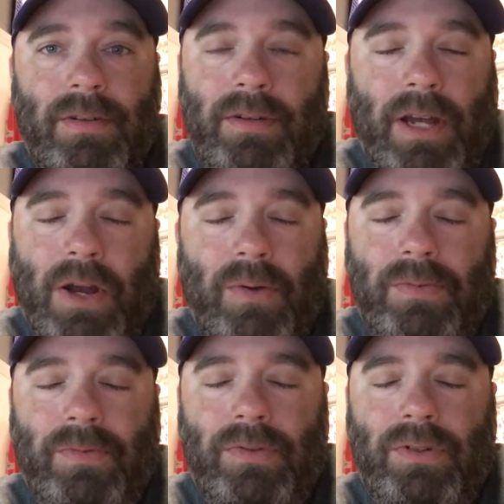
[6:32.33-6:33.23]
you
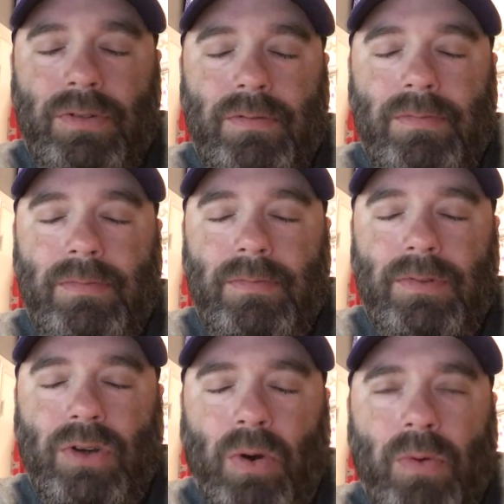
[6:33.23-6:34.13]
know,
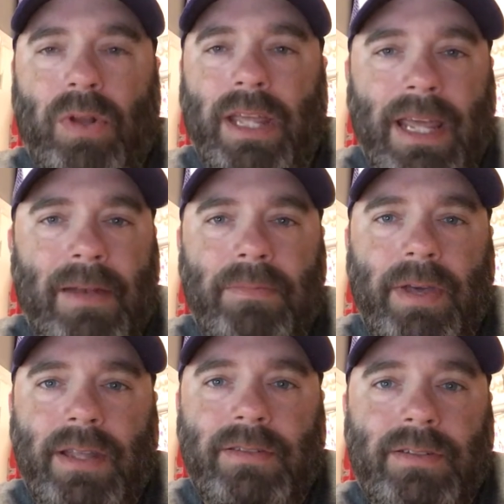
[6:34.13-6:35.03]
totally hit and
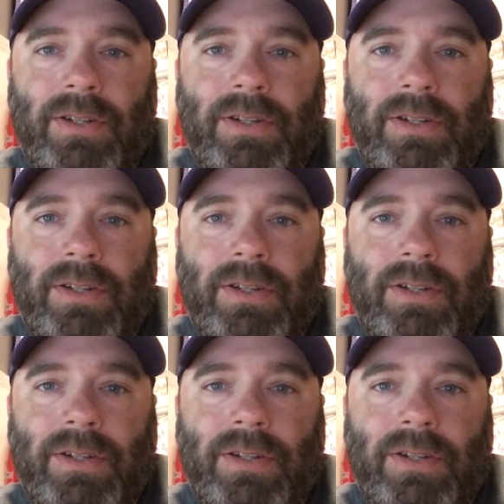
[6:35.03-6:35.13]
miss.